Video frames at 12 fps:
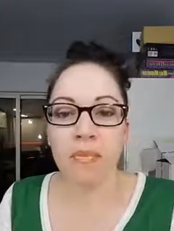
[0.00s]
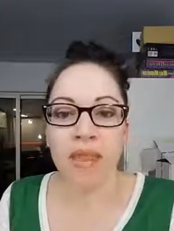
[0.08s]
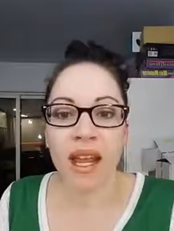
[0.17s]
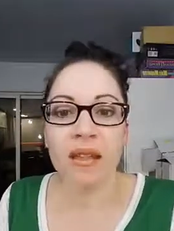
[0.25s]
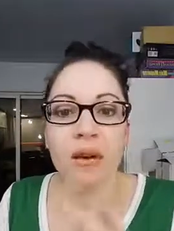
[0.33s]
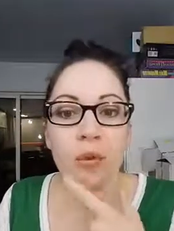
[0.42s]

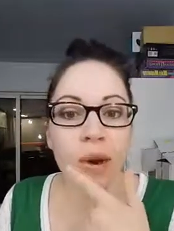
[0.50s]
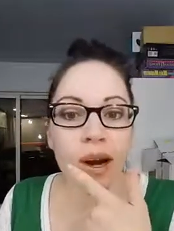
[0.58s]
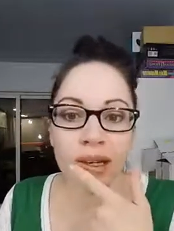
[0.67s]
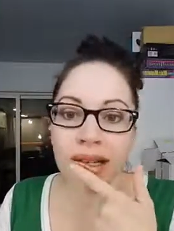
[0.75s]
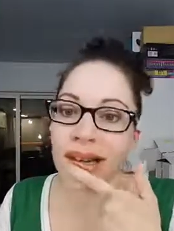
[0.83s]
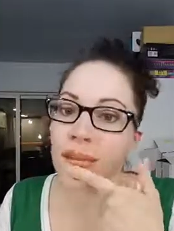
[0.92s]
The wear
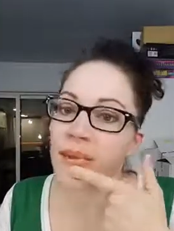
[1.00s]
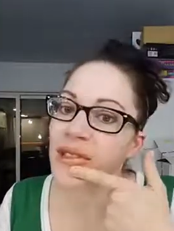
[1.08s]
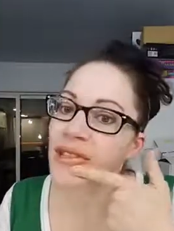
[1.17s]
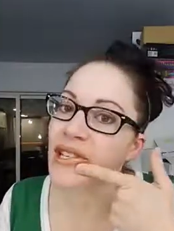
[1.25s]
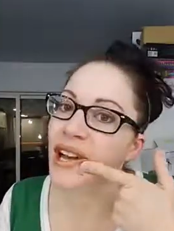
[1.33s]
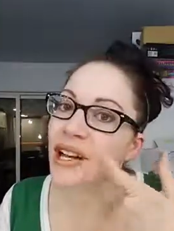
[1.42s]
time of the
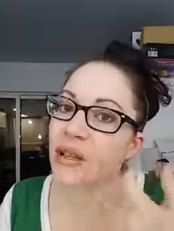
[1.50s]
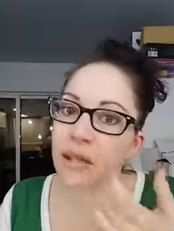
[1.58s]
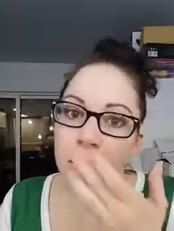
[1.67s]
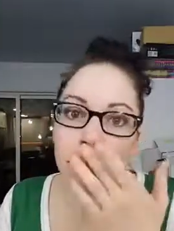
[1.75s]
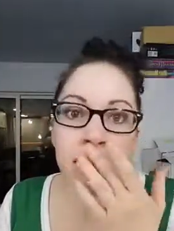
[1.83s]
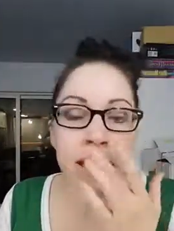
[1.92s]

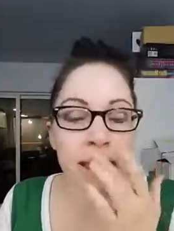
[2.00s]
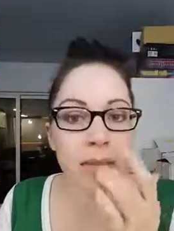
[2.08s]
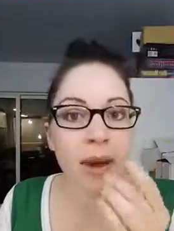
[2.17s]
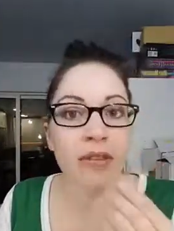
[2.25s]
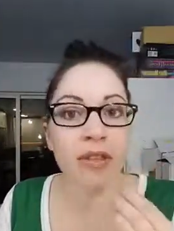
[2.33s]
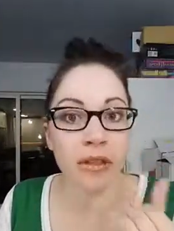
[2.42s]
ShadowSense is
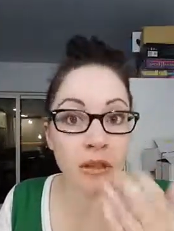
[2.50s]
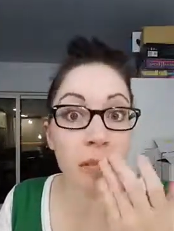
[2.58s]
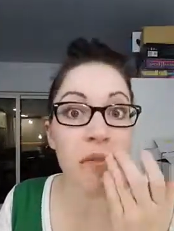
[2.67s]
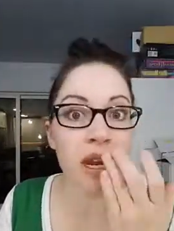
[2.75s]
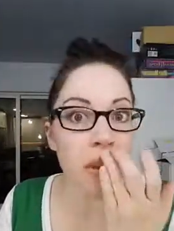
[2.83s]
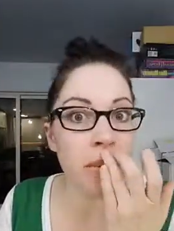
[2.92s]
about the
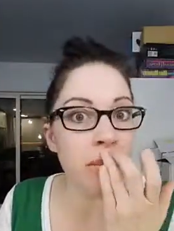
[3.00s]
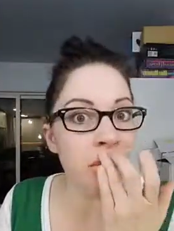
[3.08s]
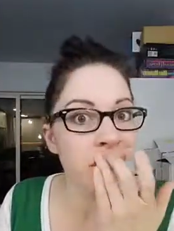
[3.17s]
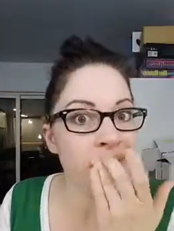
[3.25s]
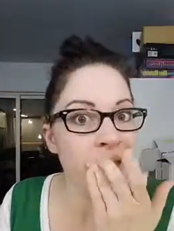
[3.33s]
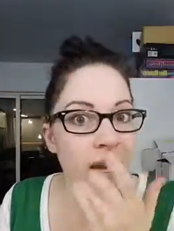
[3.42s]
minimum.
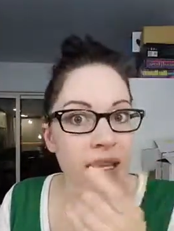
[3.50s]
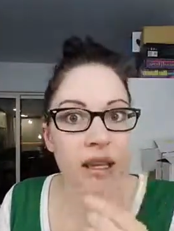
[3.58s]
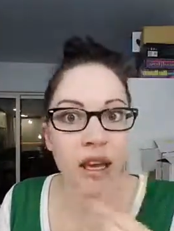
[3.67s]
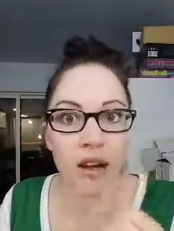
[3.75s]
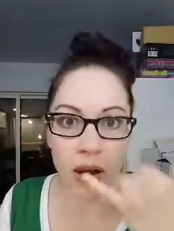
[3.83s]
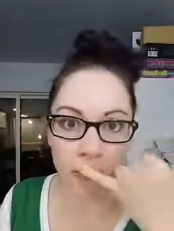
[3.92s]
I can
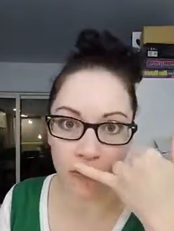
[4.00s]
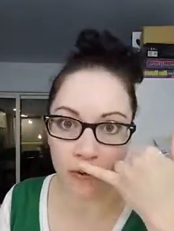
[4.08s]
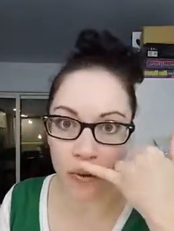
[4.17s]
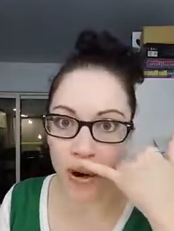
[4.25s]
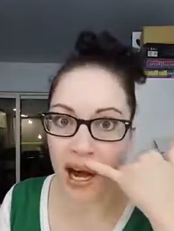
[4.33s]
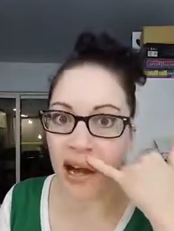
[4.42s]
get about
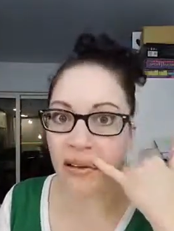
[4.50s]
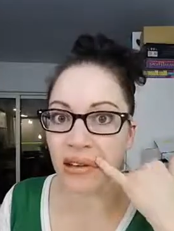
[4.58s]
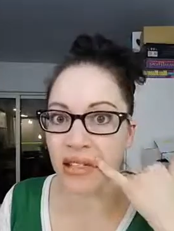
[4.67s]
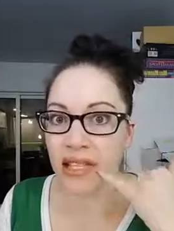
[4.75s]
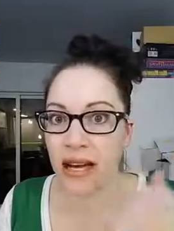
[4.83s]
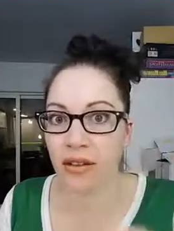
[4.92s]
4
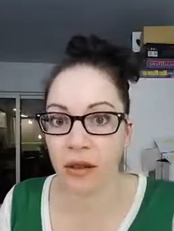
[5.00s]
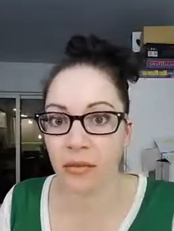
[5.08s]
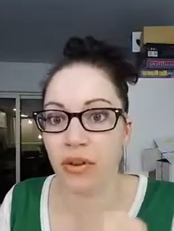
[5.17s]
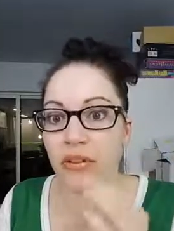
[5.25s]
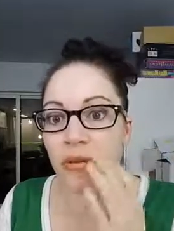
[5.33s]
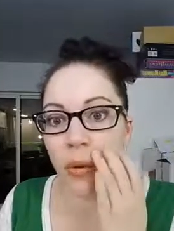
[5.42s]
hours out of it
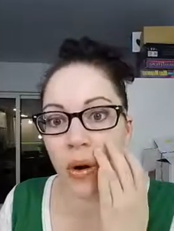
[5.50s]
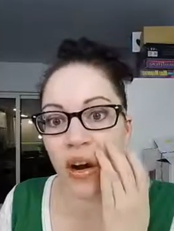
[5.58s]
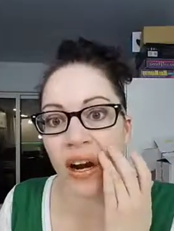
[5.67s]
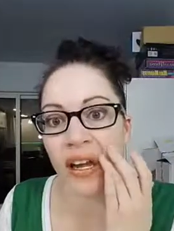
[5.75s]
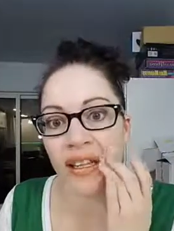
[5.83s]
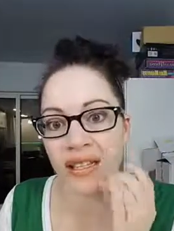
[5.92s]
before
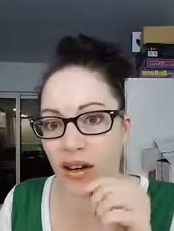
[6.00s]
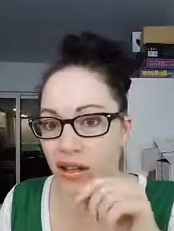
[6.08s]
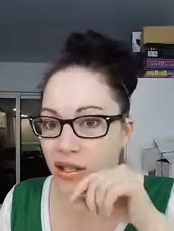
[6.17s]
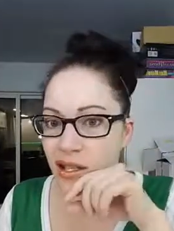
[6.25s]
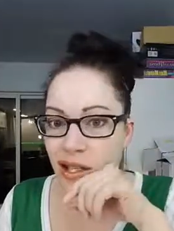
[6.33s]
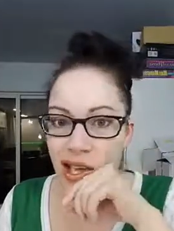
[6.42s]
it
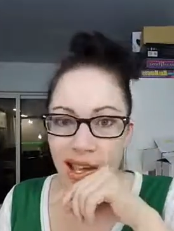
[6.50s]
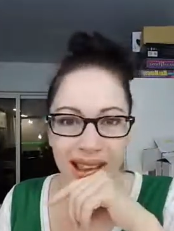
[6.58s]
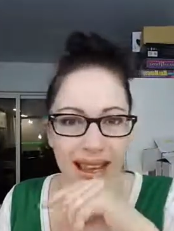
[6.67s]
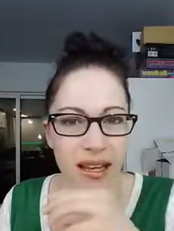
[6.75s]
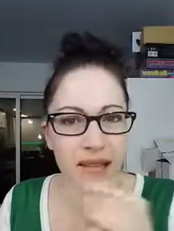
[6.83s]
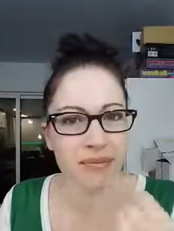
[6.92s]
starts to get
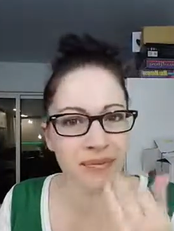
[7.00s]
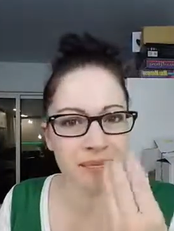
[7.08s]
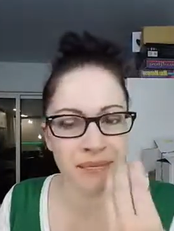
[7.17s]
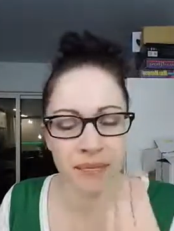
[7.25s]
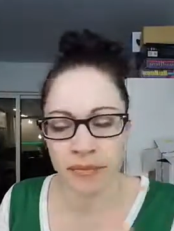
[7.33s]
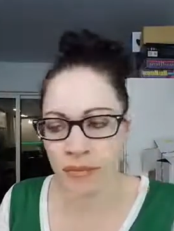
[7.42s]
like
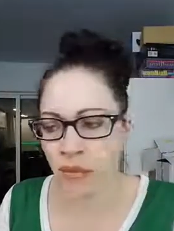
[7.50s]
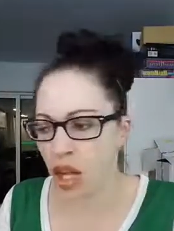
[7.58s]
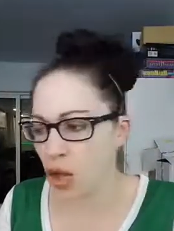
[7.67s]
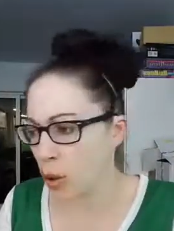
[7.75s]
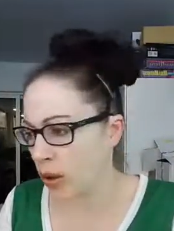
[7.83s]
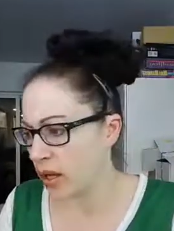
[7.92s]

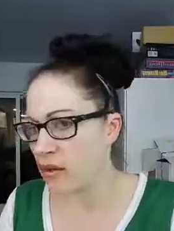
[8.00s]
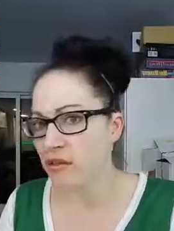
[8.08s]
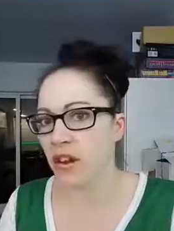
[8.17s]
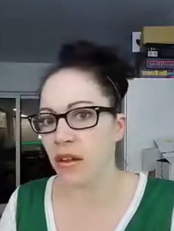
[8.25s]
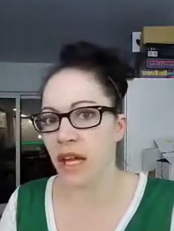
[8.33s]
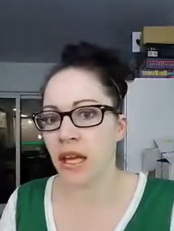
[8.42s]
annoying
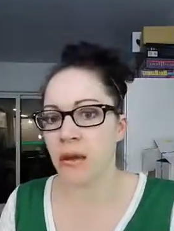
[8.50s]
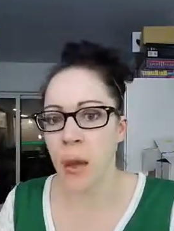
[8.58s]
feeling.